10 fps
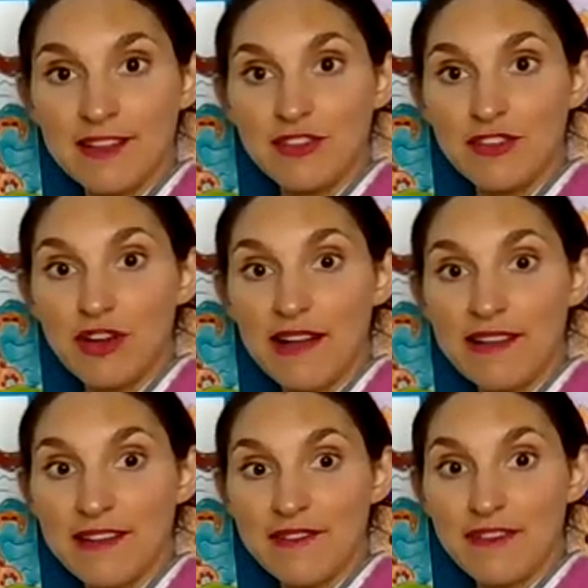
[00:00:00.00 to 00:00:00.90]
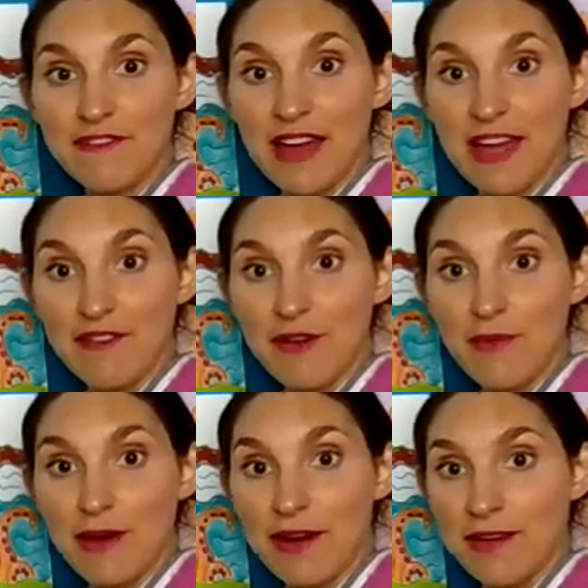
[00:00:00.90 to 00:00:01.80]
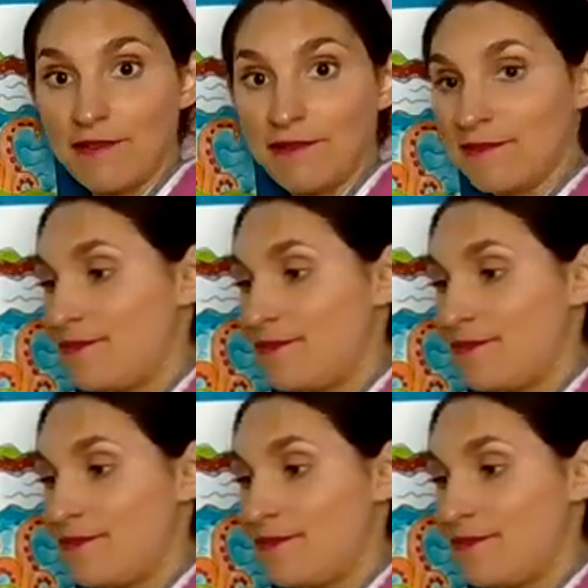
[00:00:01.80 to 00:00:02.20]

Do you guys have a favorite one?